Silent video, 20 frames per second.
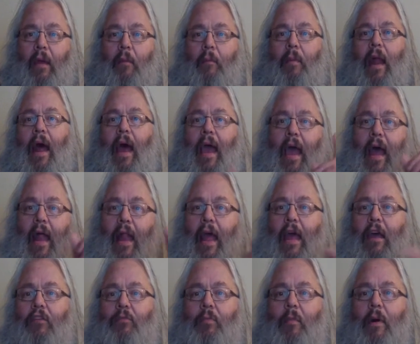But I got
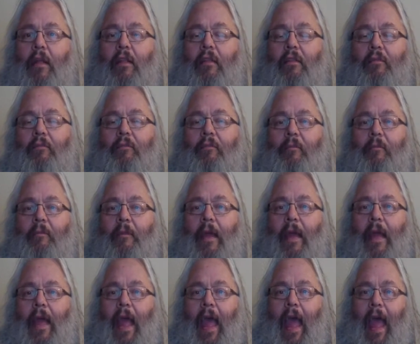last month,
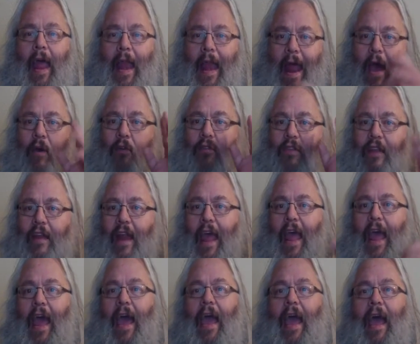and now
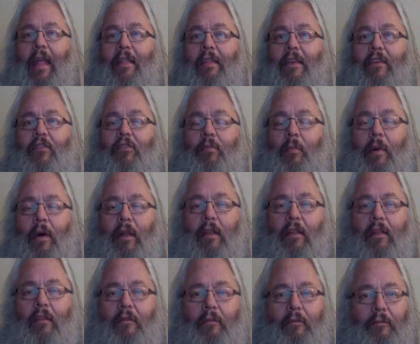today I got this
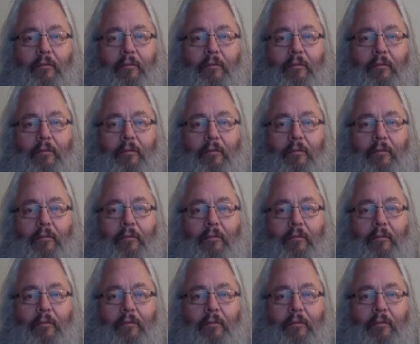month.